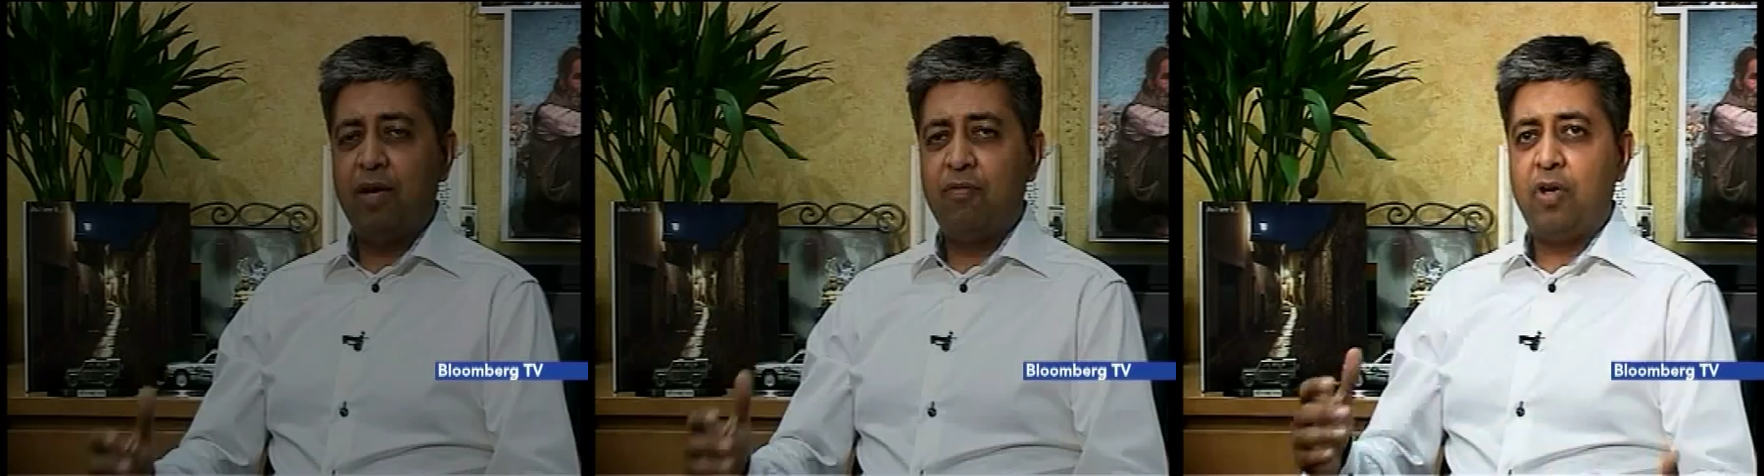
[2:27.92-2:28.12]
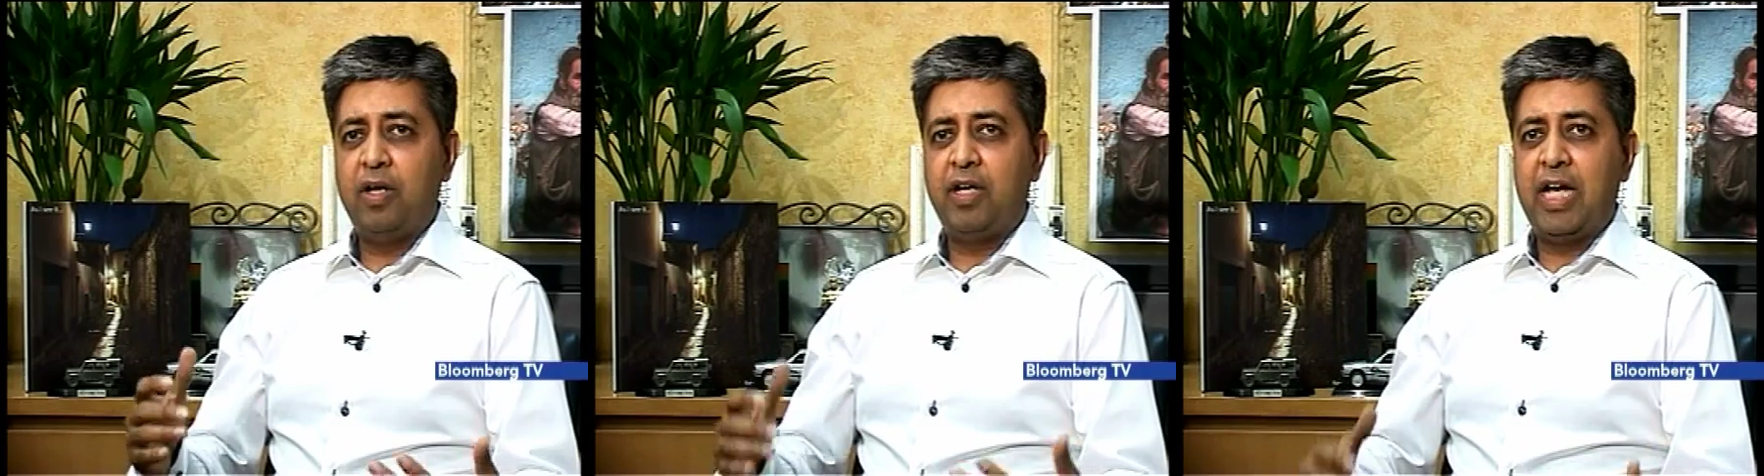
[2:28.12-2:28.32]

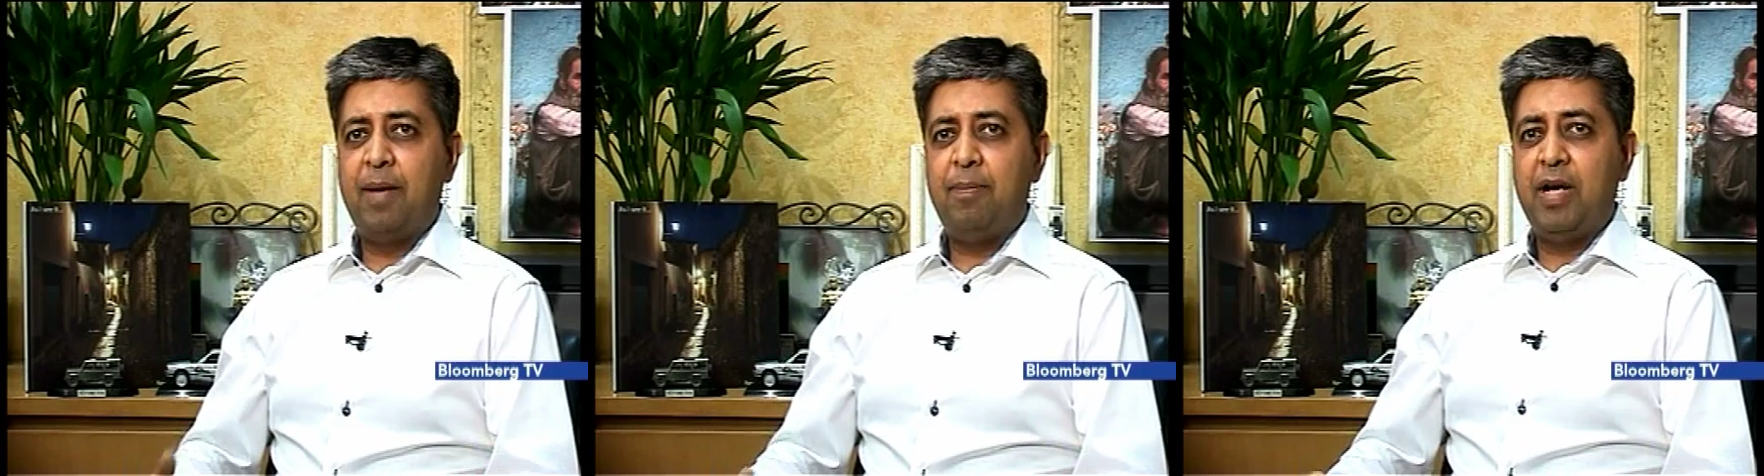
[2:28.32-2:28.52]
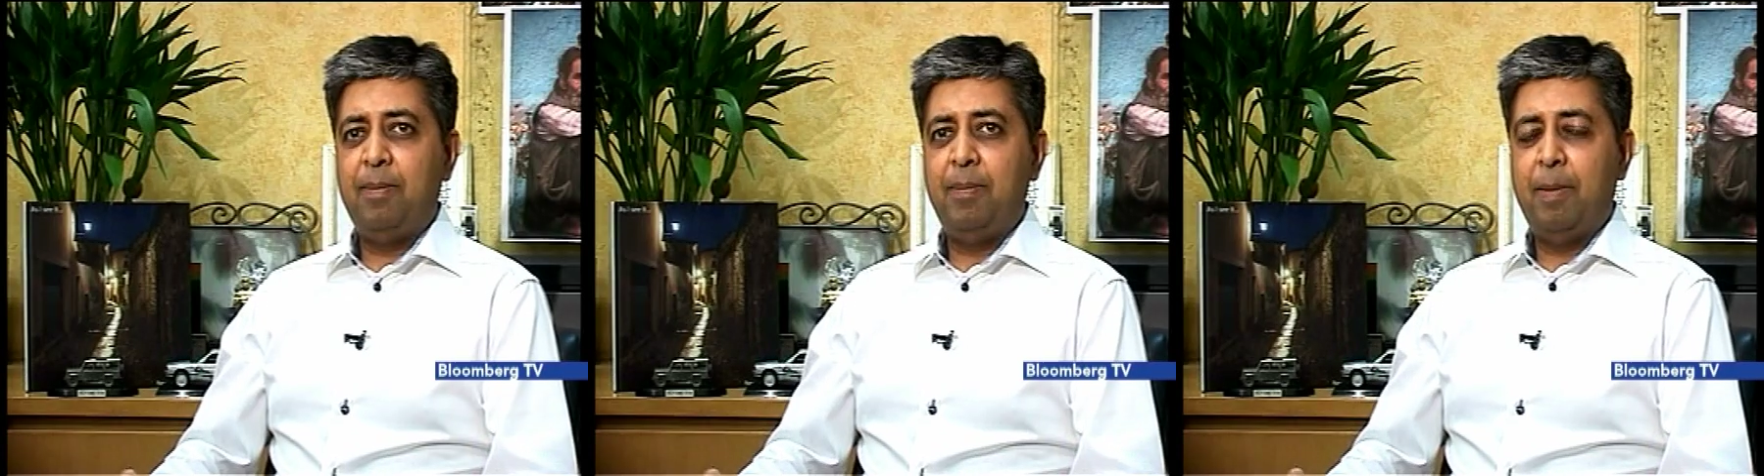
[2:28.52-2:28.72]
I've got a
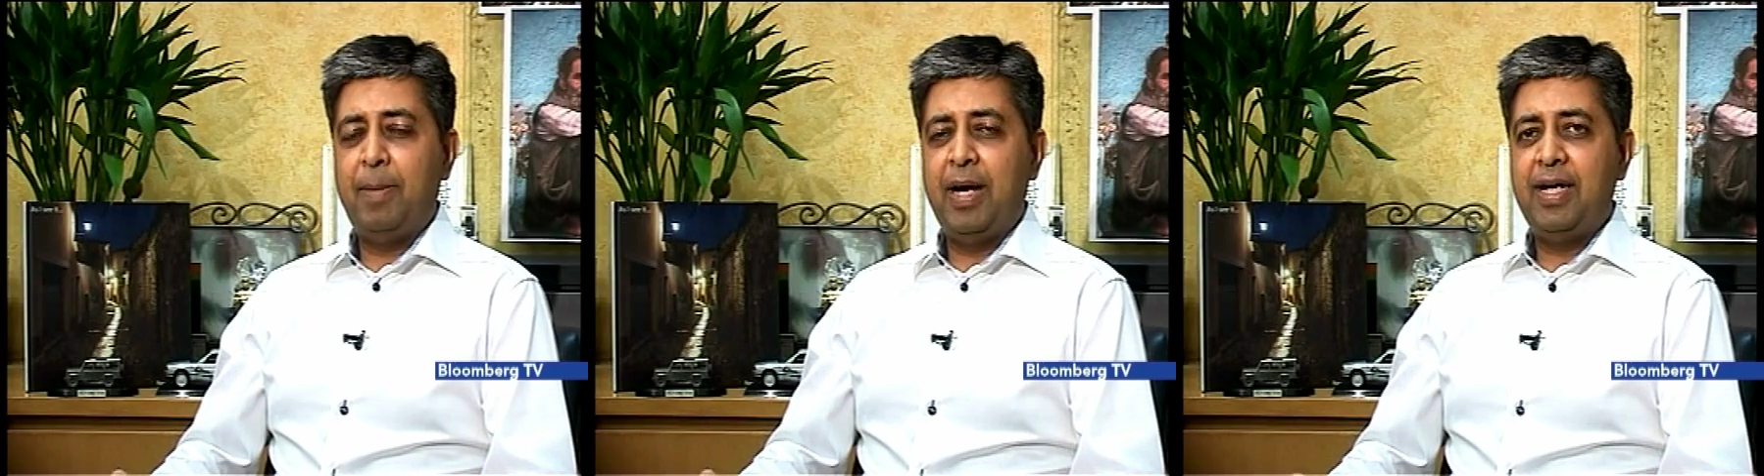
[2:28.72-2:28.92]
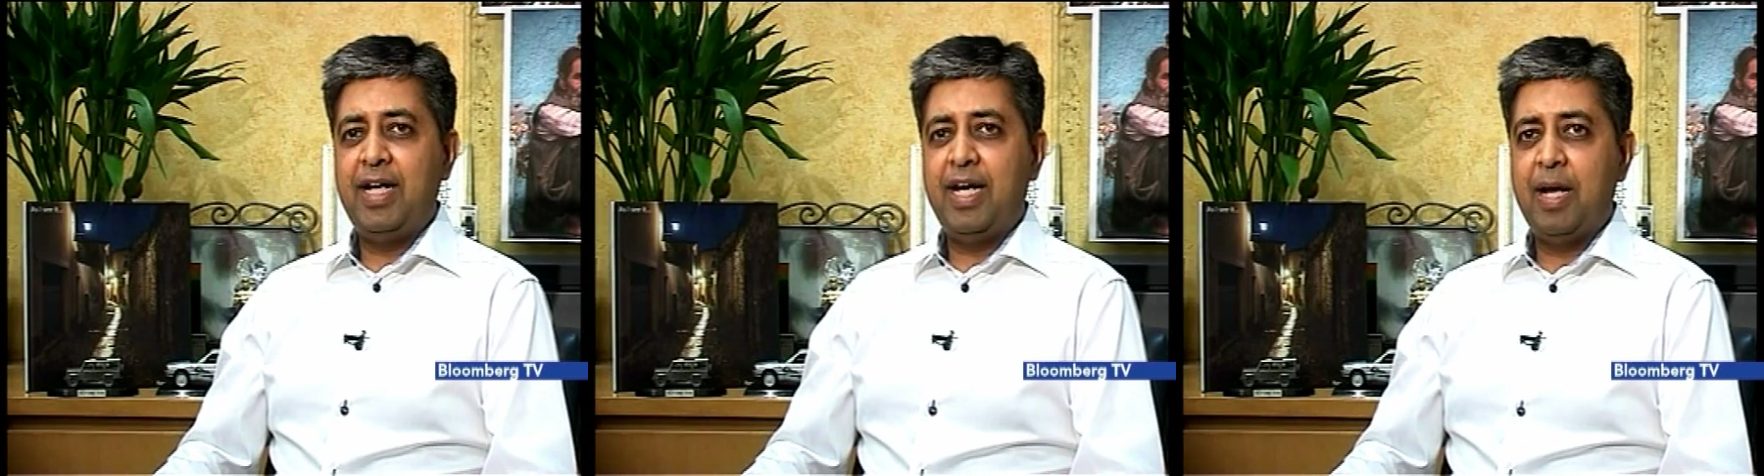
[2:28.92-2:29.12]
camera in my
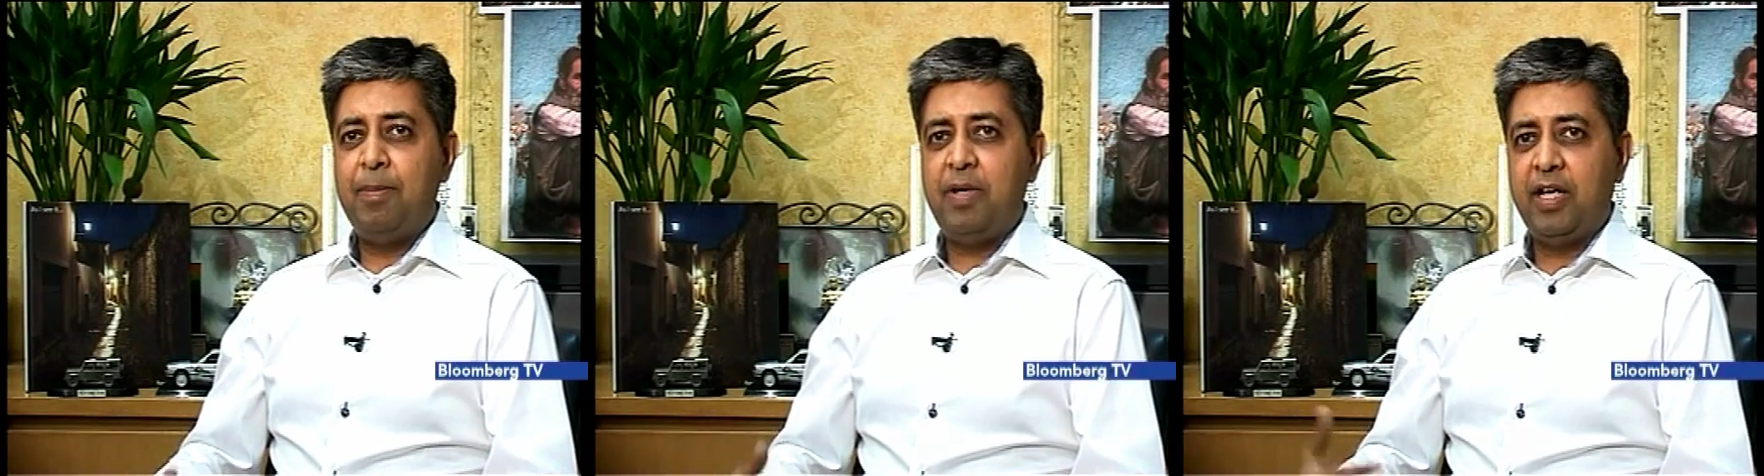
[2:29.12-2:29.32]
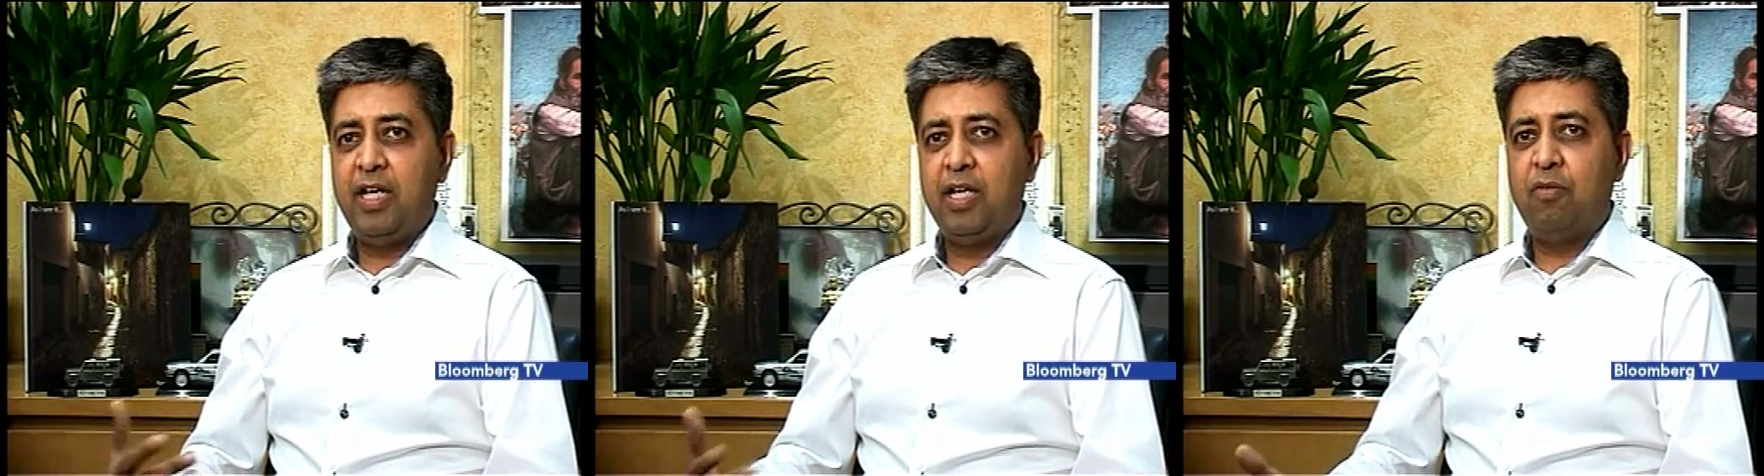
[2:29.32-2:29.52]
mind and I'm
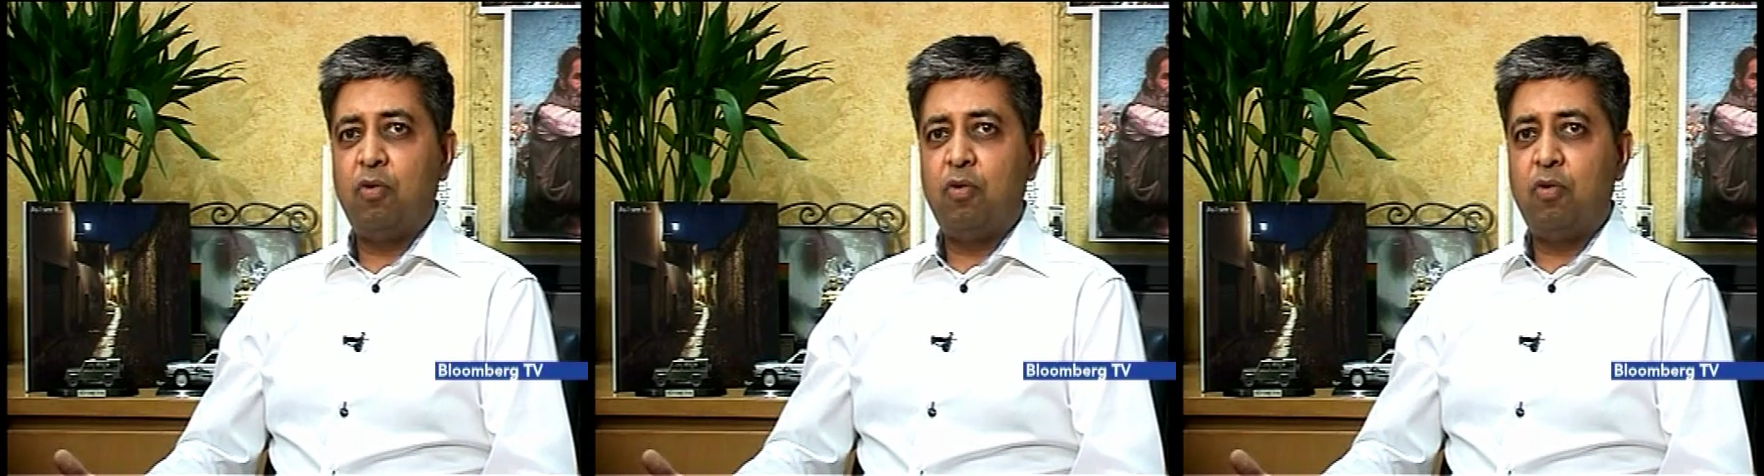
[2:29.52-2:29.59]
taking